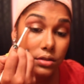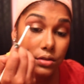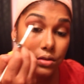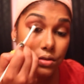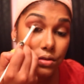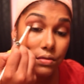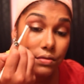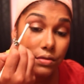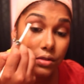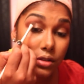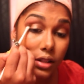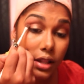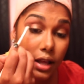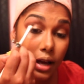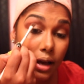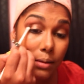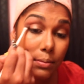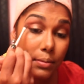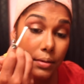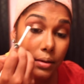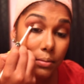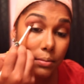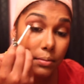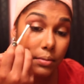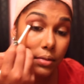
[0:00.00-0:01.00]
to
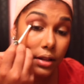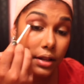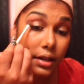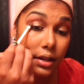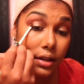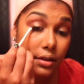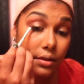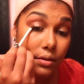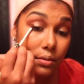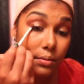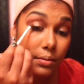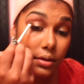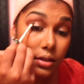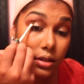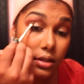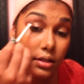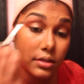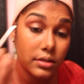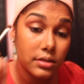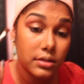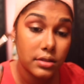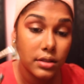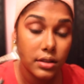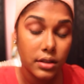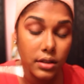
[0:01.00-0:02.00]
overlap and blend with
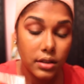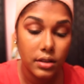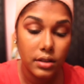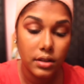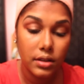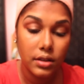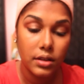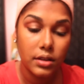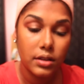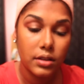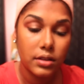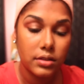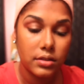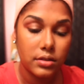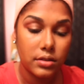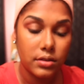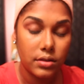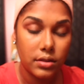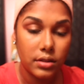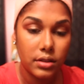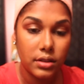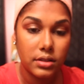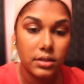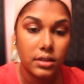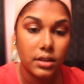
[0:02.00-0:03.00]
this, so
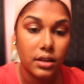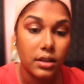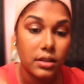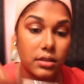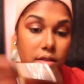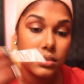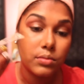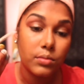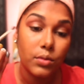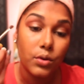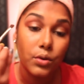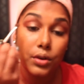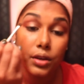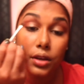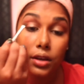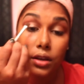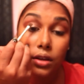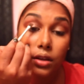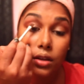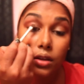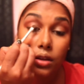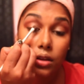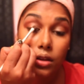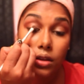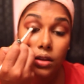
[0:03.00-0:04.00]
it looks like a
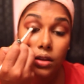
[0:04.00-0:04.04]
smoky